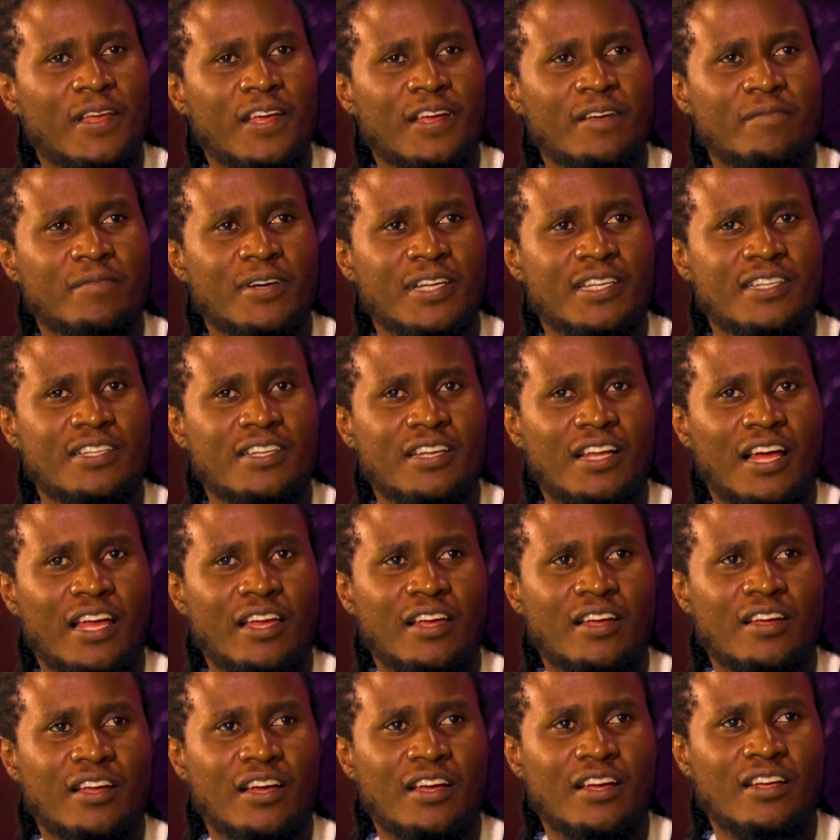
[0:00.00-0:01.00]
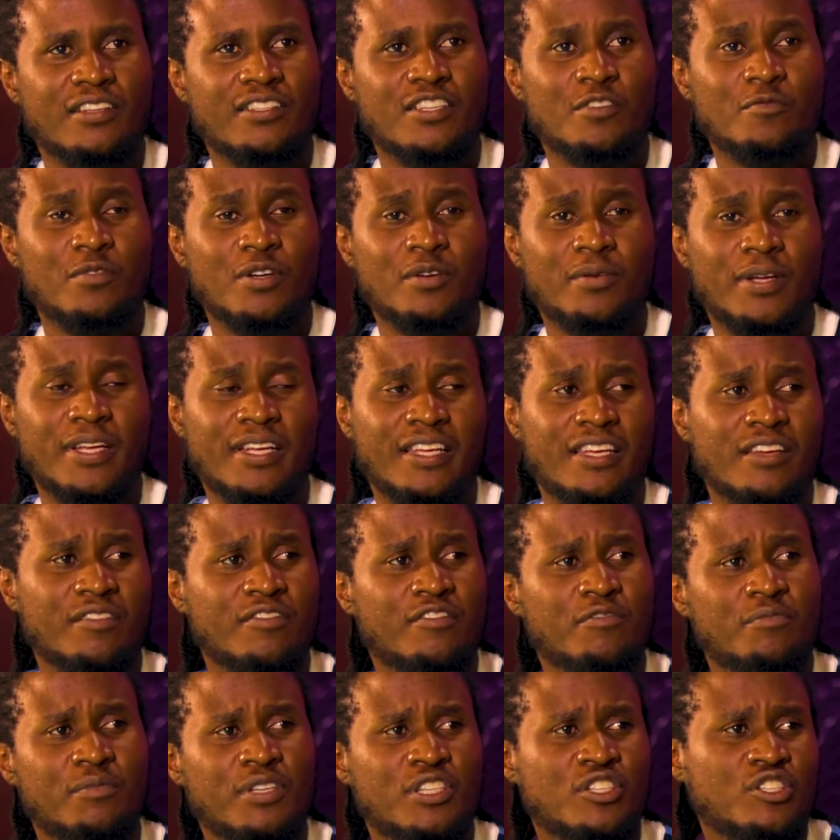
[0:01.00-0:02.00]
But someone might
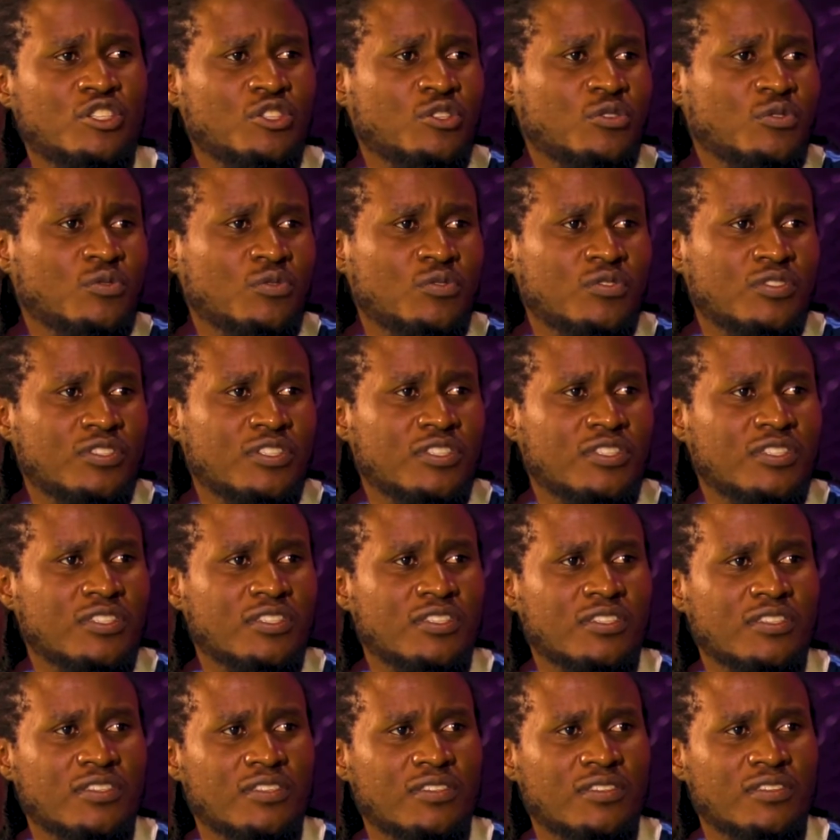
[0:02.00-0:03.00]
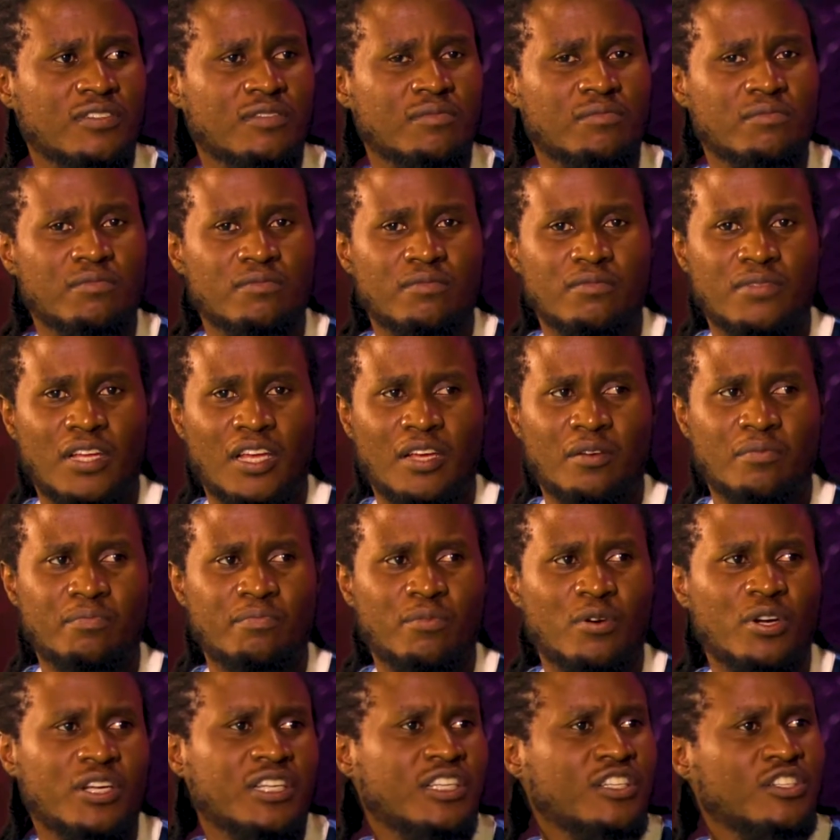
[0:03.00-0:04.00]
gift me shoes, like
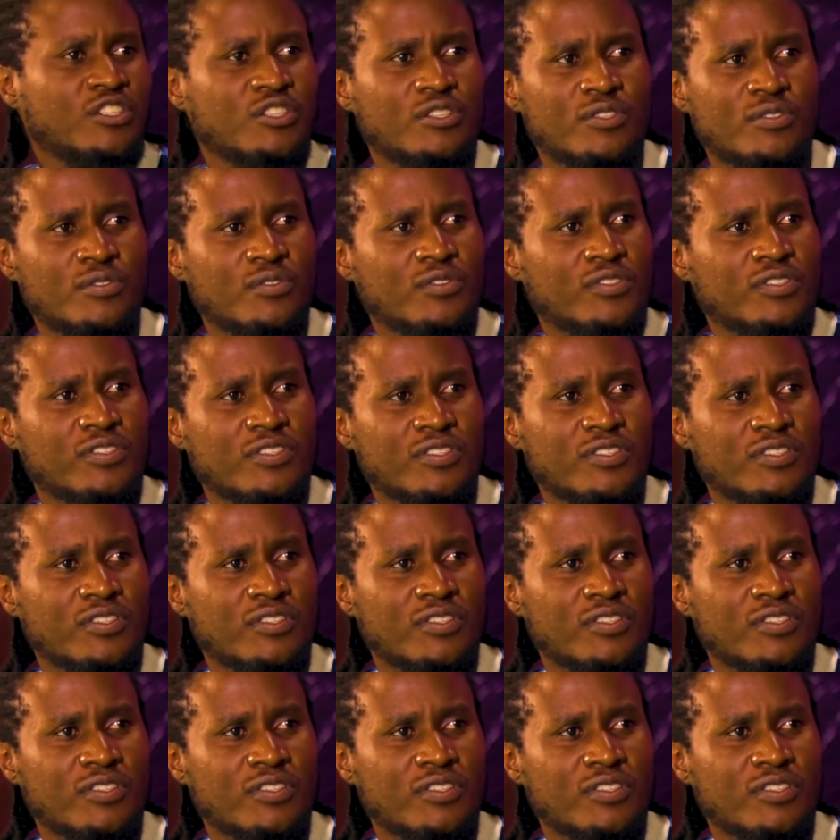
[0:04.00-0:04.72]
pointy shoes,